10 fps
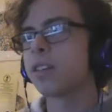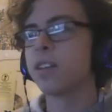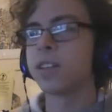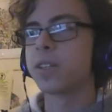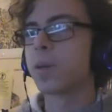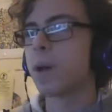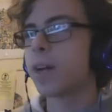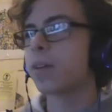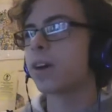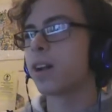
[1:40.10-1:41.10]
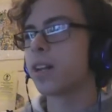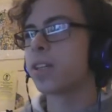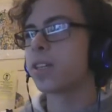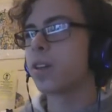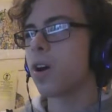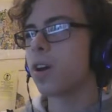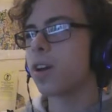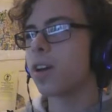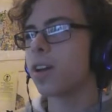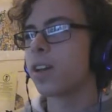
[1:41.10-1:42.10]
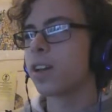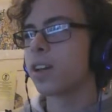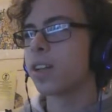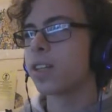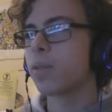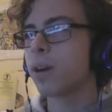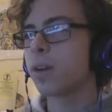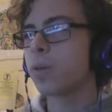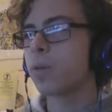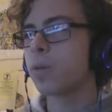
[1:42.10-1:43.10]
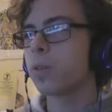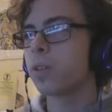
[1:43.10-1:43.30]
It's too bad you can't hear this song. It's quite cool.